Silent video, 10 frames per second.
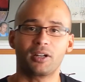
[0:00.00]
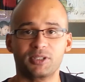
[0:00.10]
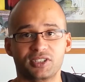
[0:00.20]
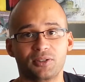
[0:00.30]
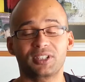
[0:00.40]
I'm
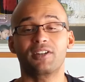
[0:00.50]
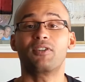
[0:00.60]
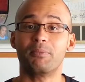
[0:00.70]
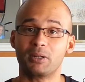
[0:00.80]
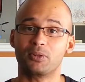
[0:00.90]
just so thankful
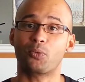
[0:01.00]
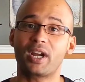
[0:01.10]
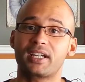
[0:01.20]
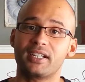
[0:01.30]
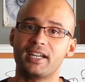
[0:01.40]
I'm able to
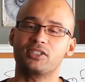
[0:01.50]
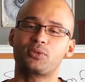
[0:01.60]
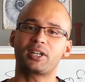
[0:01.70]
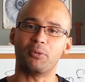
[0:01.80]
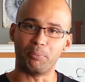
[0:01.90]
recognize it
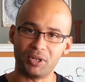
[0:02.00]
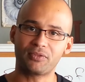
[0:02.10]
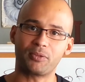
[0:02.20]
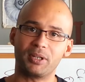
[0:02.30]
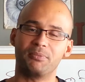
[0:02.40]
can build
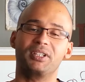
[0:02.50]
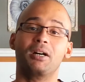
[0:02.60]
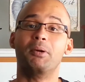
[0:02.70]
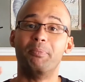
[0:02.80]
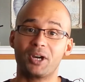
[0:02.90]
from it and become
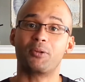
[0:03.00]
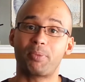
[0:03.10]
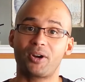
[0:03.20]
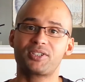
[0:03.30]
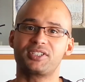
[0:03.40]
a better
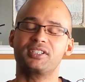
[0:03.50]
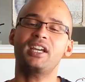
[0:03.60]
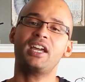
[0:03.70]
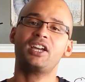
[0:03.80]
person.